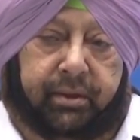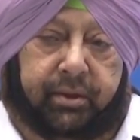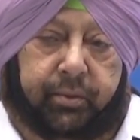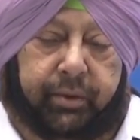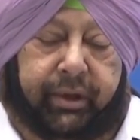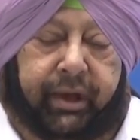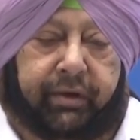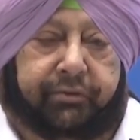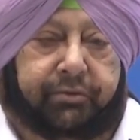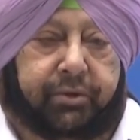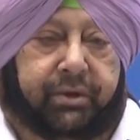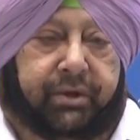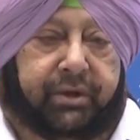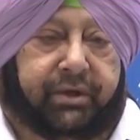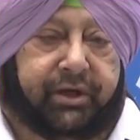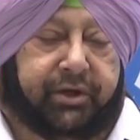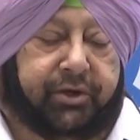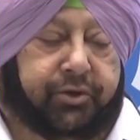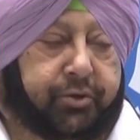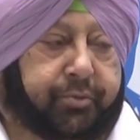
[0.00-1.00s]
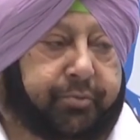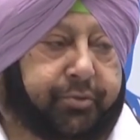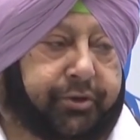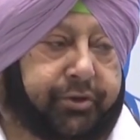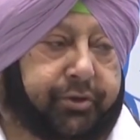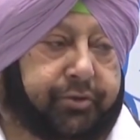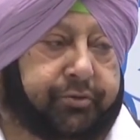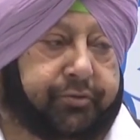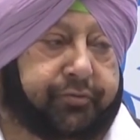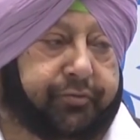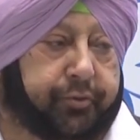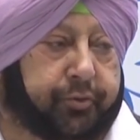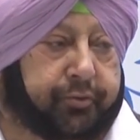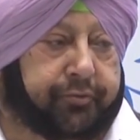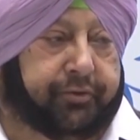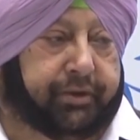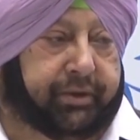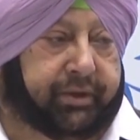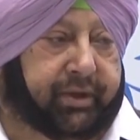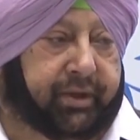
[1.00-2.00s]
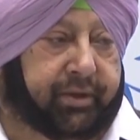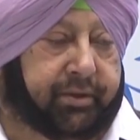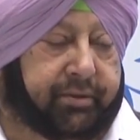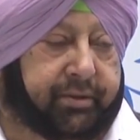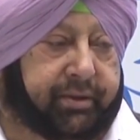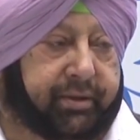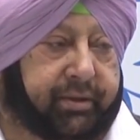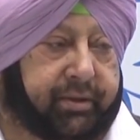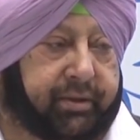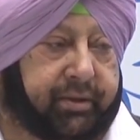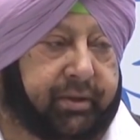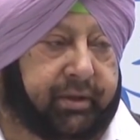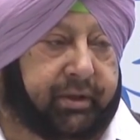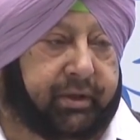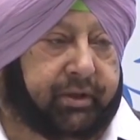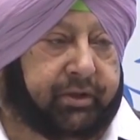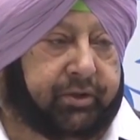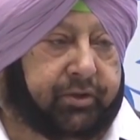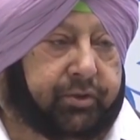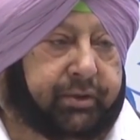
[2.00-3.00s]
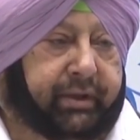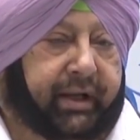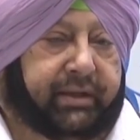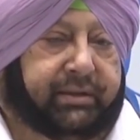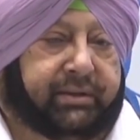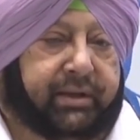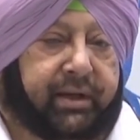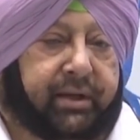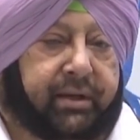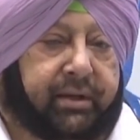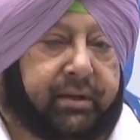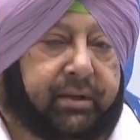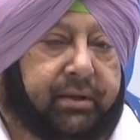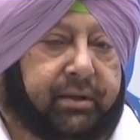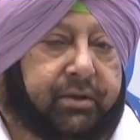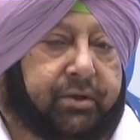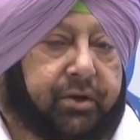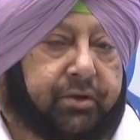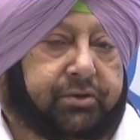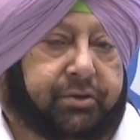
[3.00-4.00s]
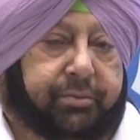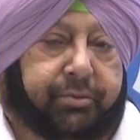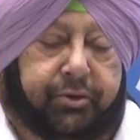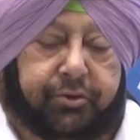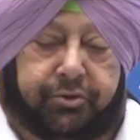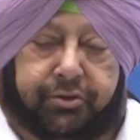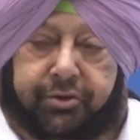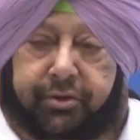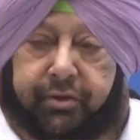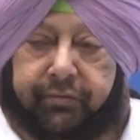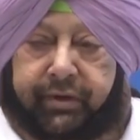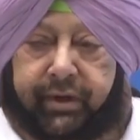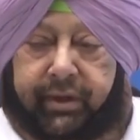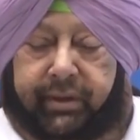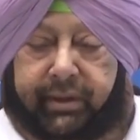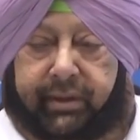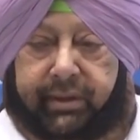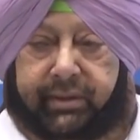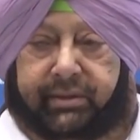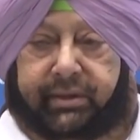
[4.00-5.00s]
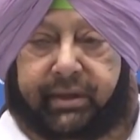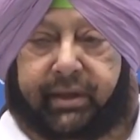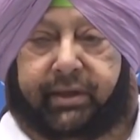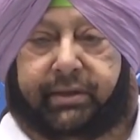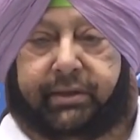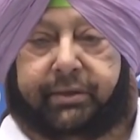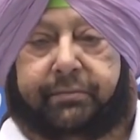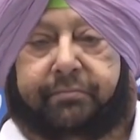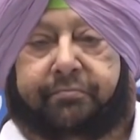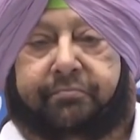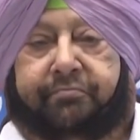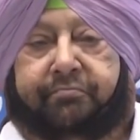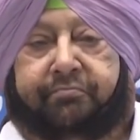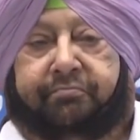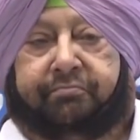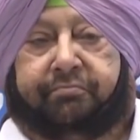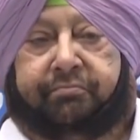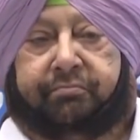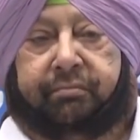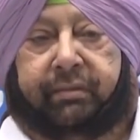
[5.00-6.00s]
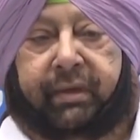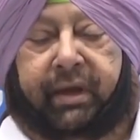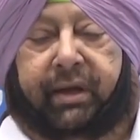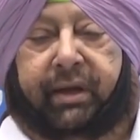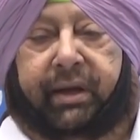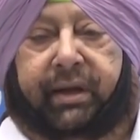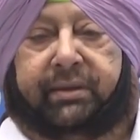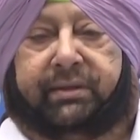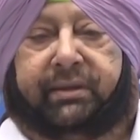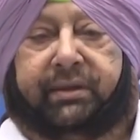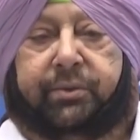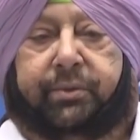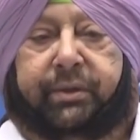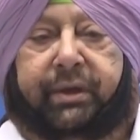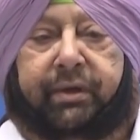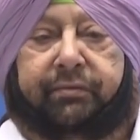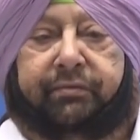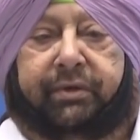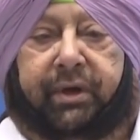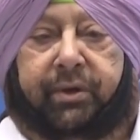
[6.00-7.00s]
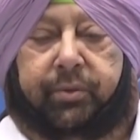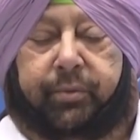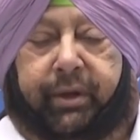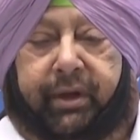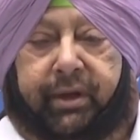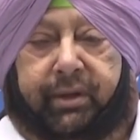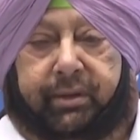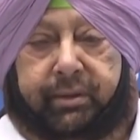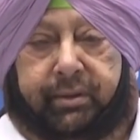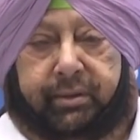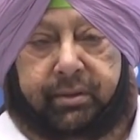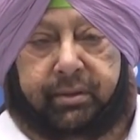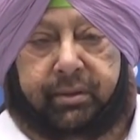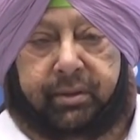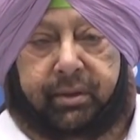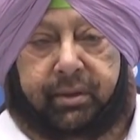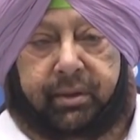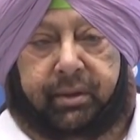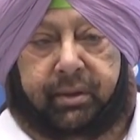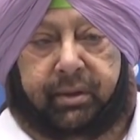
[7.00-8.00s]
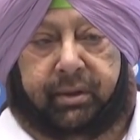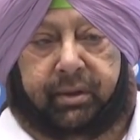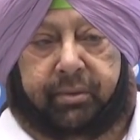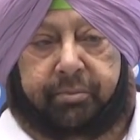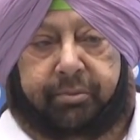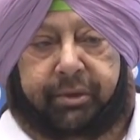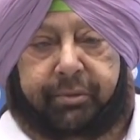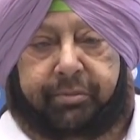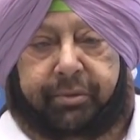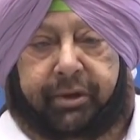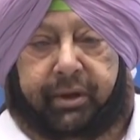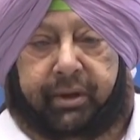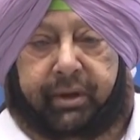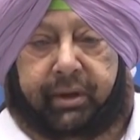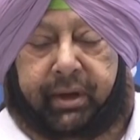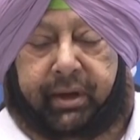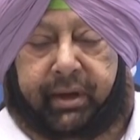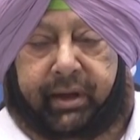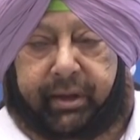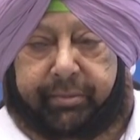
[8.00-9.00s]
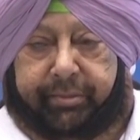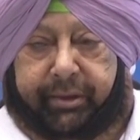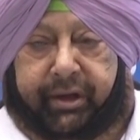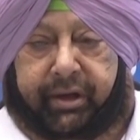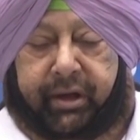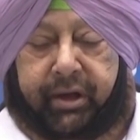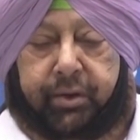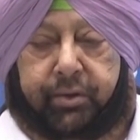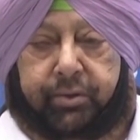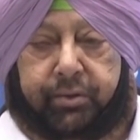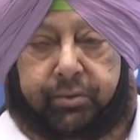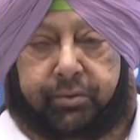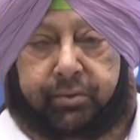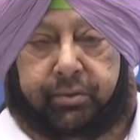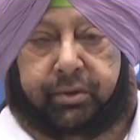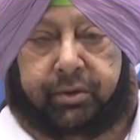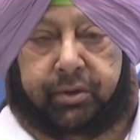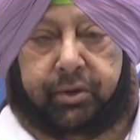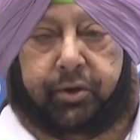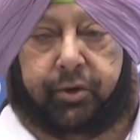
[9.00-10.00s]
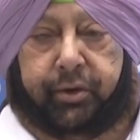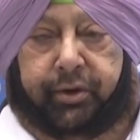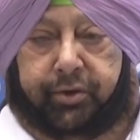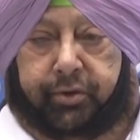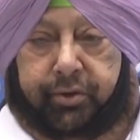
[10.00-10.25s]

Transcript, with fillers: we have to continue to produce food for the country. So that's our contribution of our little state. And I think we have done well. People are happy now. Law and